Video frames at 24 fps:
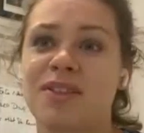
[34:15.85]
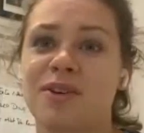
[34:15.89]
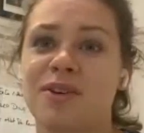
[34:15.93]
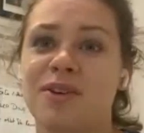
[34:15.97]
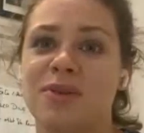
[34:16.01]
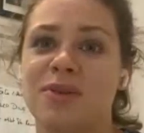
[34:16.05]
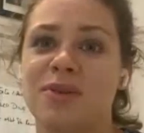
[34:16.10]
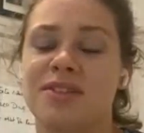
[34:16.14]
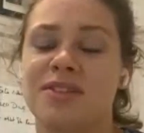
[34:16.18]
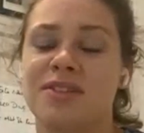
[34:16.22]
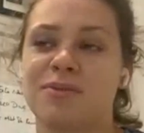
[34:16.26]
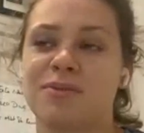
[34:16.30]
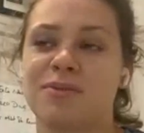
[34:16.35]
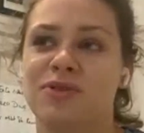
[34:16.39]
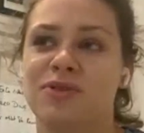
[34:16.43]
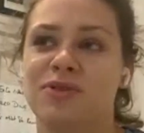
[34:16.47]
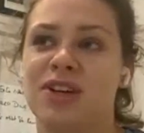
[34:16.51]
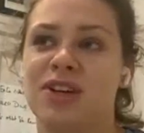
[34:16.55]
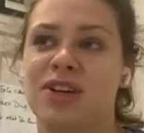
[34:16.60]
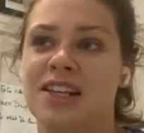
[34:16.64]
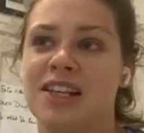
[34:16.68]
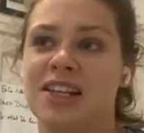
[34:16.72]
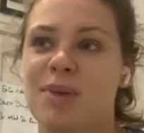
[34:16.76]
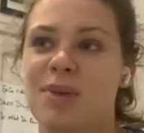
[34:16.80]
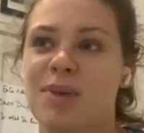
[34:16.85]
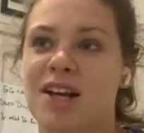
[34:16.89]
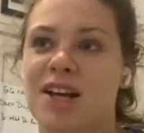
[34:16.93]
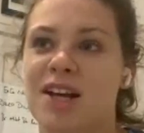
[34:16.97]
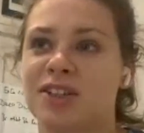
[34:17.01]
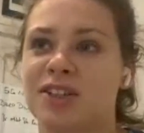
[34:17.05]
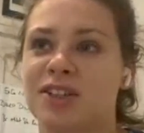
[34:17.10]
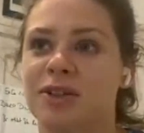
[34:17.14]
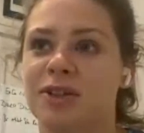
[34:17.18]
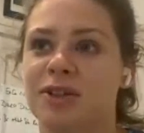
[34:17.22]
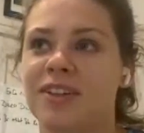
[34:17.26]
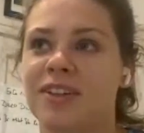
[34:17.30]
with them was really
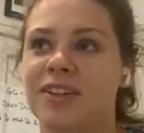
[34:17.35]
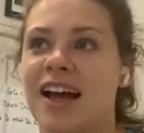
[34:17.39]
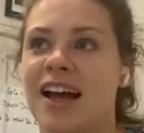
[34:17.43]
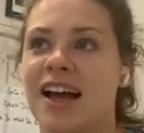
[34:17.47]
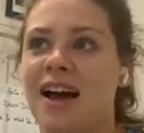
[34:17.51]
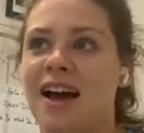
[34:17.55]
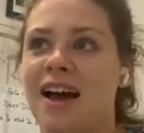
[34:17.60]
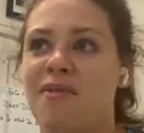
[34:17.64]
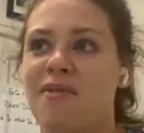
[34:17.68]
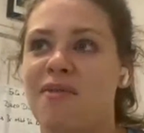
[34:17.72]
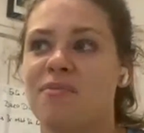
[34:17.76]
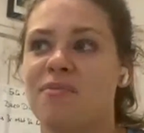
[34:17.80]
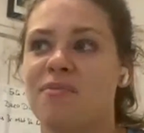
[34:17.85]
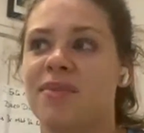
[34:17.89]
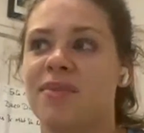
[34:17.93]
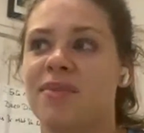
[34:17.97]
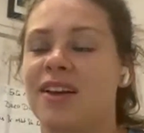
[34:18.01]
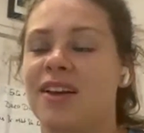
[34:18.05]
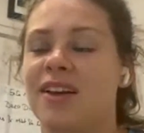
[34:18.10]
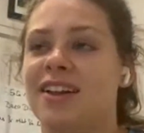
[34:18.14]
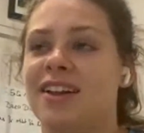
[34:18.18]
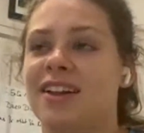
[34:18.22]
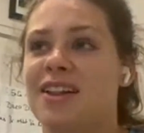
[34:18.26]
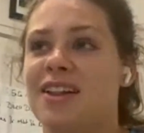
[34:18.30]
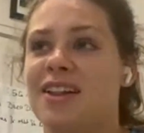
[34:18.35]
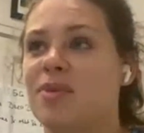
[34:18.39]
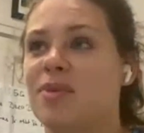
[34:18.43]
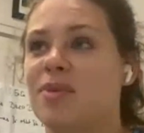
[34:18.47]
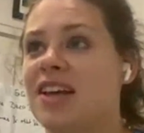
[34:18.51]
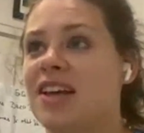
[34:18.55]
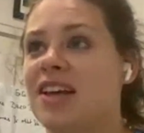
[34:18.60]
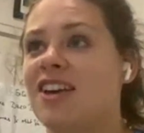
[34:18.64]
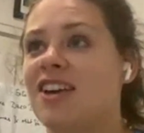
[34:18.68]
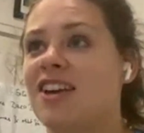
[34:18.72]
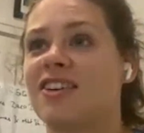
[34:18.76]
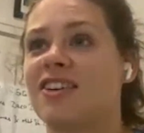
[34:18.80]
special.
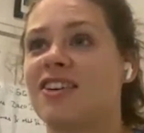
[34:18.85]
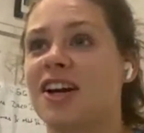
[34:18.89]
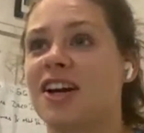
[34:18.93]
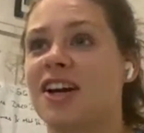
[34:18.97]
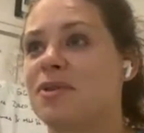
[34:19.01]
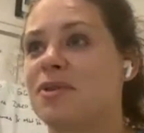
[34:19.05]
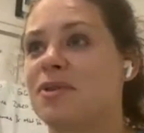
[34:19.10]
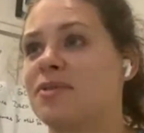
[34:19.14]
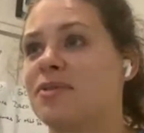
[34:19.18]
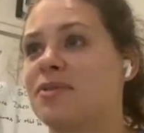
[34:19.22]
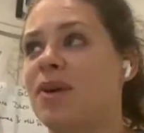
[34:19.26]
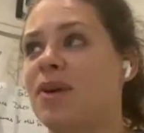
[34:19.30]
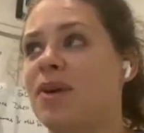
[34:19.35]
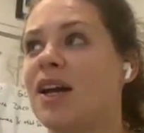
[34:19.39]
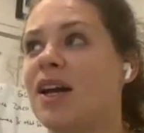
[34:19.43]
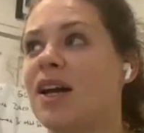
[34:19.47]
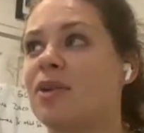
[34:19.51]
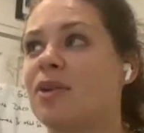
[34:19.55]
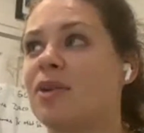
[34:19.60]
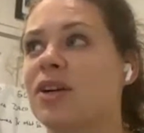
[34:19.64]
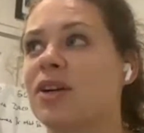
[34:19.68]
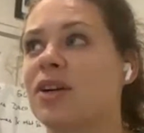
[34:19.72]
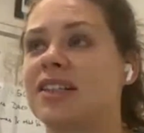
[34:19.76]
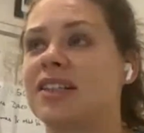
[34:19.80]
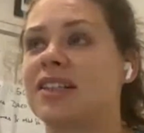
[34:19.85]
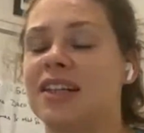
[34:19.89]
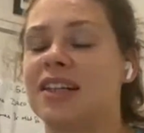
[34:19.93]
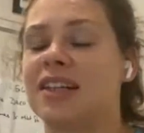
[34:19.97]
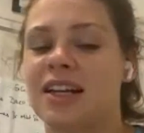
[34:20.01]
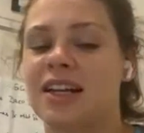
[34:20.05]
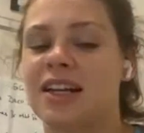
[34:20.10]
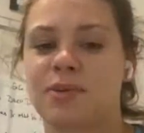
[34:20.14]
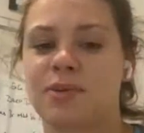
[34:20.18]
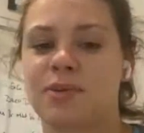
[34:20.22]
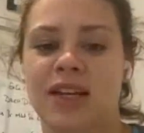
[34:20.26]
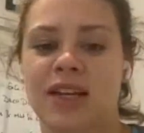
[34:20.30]
But then, look, I was back in work the
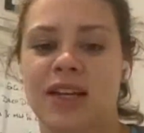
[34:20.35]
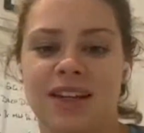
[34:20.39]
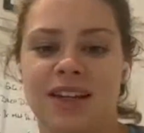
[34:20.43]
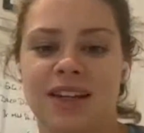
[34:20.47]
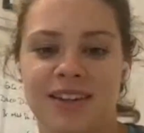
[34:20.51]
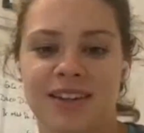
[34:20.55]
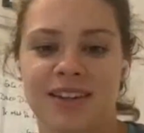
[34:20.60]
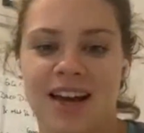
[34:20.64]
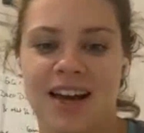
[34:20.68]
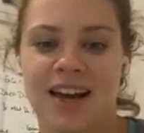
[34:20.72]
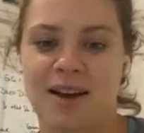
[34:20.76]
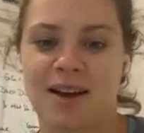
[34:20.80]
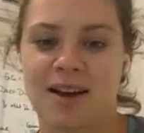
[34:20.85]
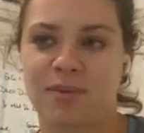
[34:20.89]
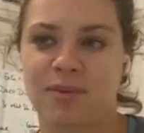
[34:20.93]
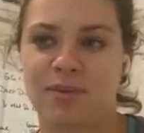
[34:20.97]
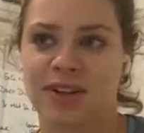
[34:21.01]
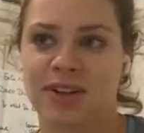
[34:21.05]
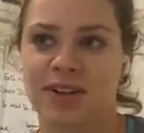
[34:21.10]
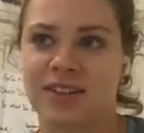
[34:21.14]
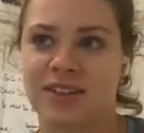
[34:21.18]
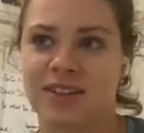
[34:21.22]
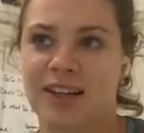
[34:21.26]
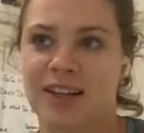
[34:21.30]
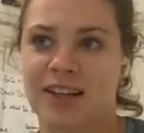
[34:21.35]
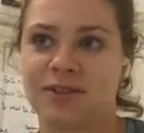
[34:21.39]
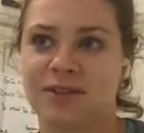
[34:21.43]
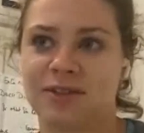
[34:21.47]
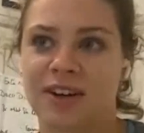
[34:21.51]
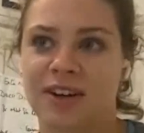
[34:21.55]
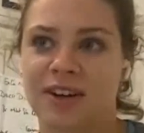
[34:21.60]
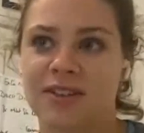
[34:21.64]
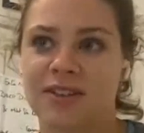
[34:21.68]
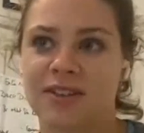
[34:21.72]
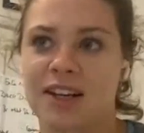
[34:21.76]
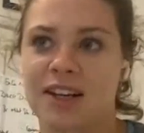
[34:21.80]
next week because
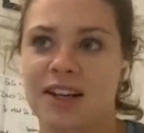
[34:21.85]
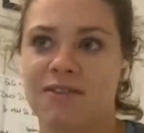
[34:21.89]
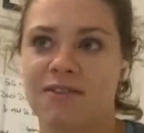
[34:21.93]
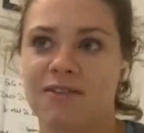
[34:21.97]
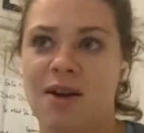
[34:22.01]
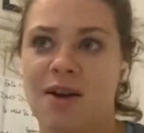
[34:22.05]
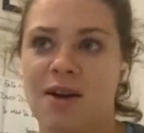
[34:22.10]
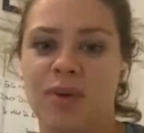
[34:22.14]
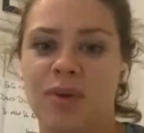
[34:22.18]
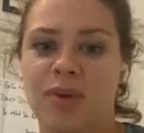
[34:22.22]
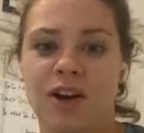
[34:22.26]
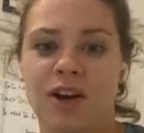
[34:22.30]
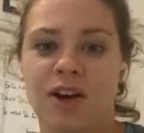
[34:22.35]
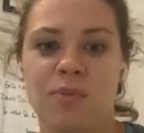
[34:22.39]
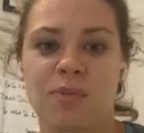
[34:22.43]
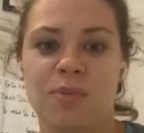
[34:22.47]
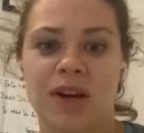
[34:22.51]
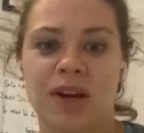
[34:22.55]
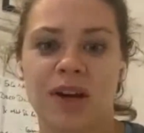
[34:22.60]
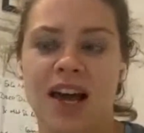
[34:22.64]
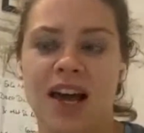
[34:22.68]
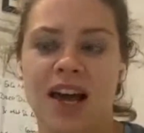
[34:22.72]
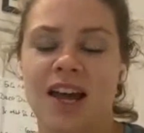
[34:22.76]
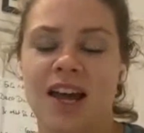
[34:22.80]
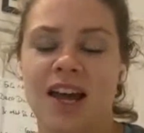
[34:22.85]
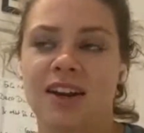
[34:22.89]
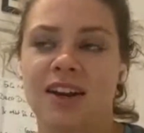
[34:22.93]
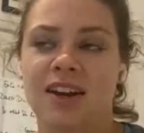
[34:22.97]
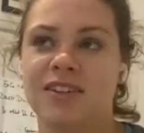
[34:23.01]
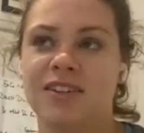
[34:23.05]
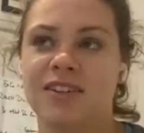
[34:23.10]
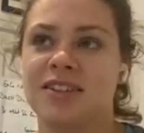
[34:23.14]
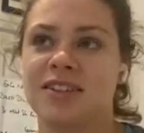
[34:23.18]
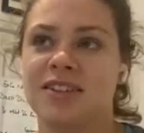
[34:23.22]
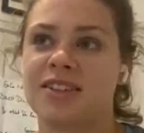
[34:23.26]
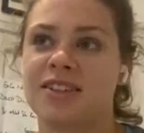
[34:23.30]
things were obviously ramping up
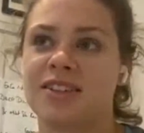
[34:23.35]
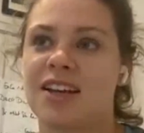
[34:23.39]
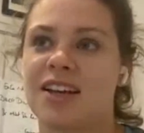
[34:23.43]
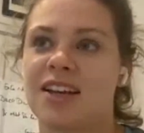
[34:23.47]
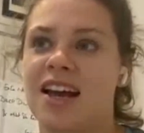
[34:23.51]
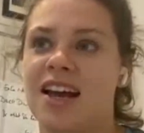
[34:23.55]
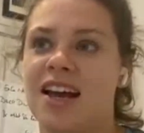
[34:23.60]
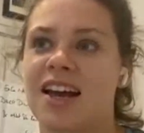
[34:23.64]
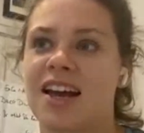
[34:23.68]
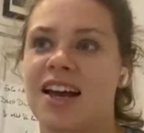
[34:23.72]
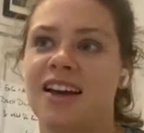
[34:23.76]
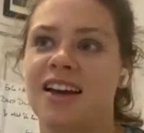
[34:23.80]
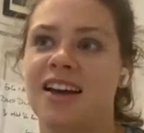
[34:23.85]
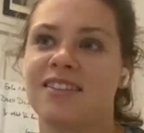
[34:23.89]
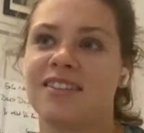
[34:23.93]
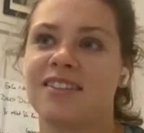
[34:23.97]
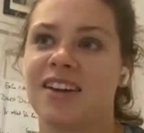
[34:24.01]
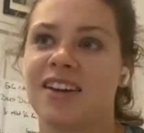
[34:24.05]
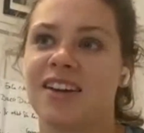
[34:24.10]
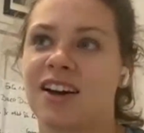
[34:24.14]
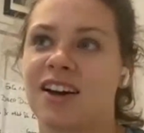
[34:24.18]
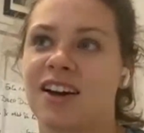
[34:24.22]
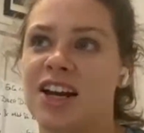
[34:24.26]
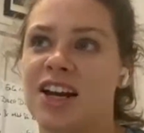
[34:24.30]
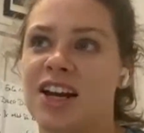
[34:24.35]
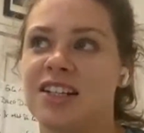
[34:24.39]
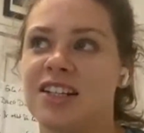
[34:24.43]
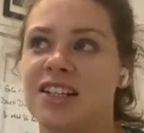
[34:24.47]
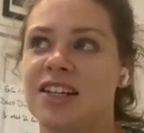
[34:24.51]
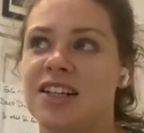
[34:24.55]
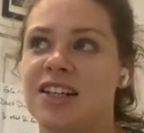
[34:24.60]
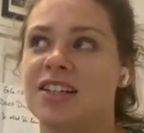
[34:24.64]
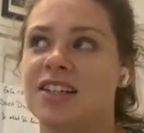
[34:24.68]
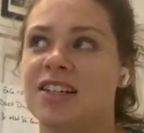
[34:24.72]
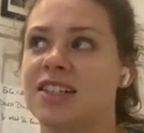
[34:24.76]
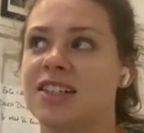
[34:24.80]
again, and that kind
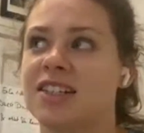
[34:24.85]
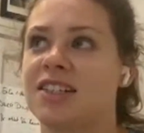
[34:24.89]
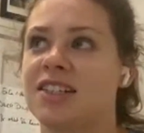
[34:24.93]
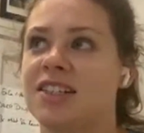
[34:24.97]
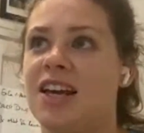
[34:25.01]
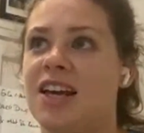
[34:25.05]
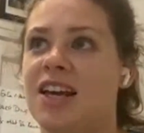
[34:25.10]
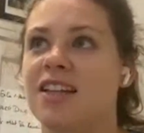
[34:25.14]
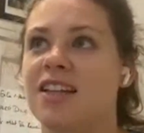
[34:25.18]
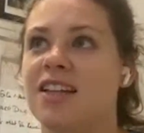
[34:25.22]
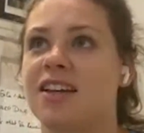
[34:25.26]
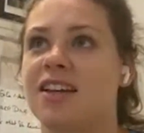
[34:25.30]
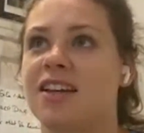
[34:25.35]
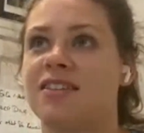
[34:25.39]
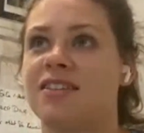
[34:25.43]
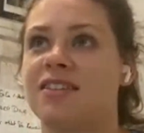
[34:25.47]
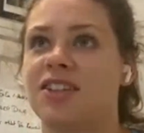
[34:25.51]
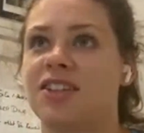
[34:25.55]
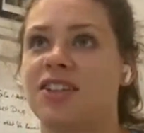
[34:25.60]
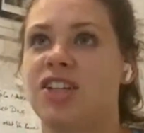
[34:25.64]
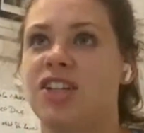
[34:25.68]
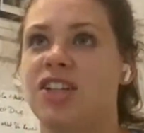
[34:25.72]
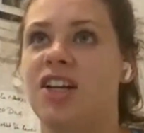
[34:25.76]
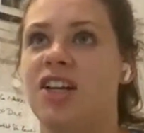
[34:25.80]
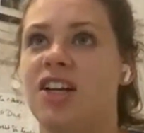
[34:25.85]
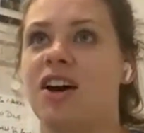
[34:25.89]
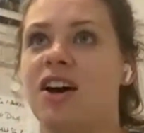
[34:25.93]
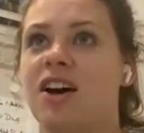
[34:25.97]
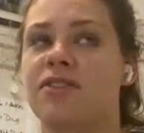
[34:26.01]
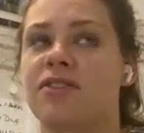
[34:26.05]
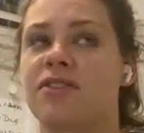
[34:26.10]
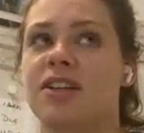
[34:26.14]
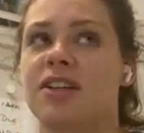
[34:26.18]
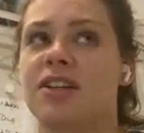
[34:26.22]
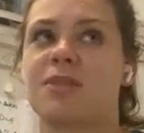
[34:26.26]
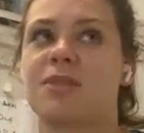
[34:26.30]
of did take the sheen
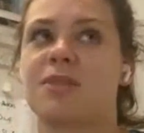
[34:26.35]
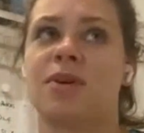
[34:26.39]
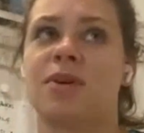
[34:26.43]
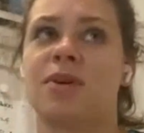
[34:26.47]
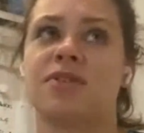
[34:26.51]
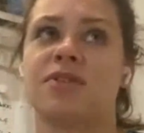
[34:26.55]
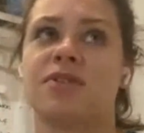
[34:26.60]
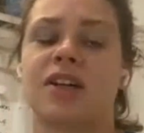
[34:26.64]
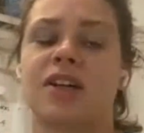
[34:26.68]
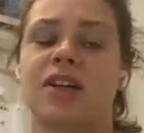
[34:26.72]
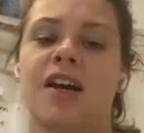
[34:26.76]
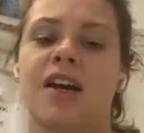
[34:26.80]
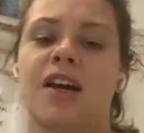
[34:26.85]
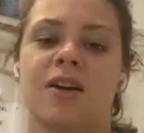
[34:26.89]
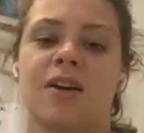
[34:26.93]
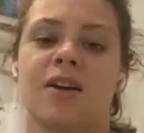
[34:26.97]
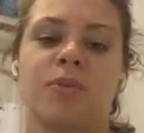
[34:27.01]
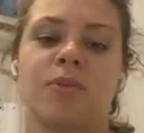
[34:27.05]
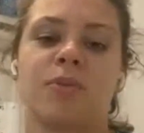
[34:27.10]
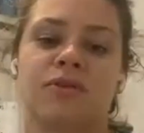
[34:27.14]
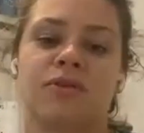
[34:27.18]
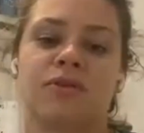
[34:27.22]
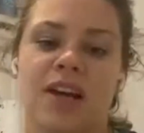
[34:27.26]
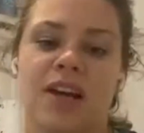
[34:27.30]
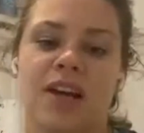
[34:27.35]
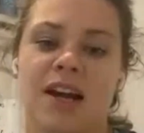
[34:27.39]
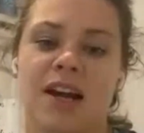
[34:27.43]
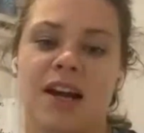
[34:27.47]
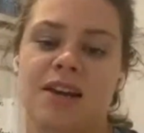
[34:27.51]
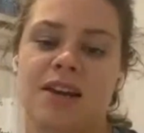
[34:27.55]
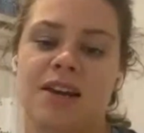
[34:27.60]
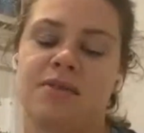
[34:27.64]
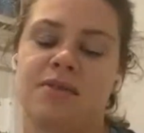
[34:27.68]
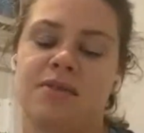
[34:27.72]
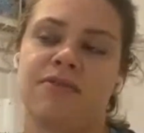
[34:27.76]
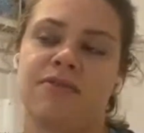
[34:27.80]
off it, I suppose, and kind of put
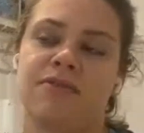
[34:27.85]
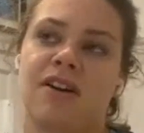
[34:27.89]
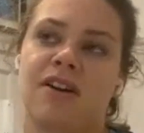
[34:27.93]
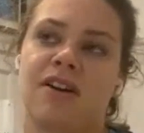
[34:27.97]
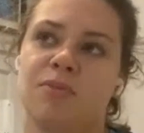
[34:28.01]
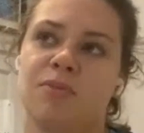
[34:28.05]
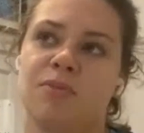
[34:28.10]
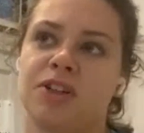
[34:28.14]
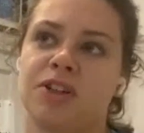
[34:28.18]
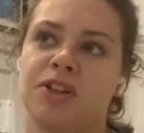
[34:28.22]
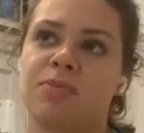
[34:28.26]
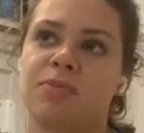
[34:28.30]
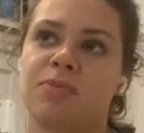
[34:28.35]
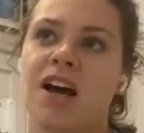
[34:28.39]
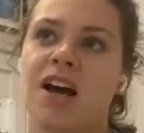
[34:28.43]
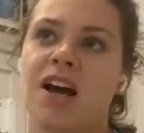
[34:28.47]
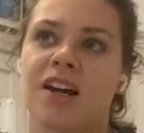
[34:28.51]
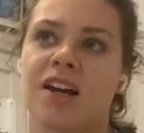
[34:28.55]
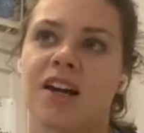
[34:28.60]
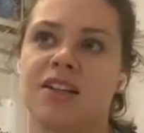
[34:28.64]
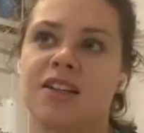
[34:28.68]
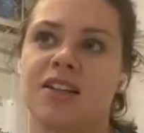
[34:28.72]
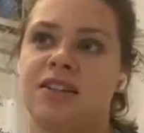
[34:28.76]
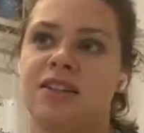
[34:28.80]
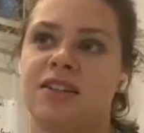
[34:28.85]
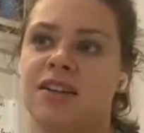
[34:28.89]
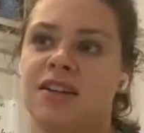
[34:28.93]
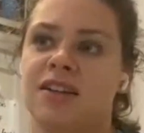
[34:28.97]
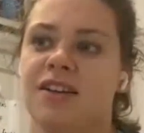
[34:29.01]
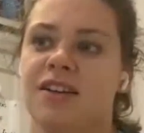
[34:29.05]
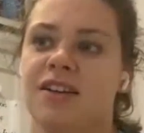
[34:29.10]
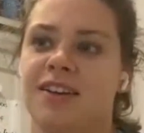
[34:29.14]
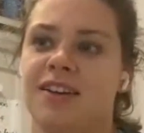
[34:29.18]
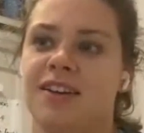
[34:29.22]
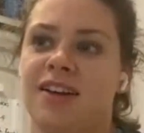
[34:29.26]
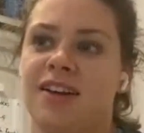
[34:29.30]
reality very much back
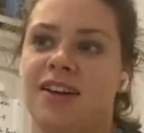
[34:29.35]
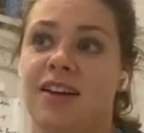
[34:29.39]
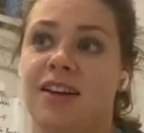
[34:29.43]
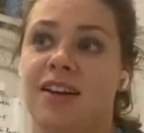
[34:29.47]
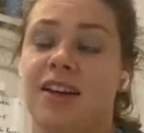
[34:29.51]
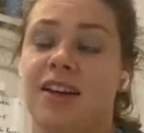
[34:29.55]
into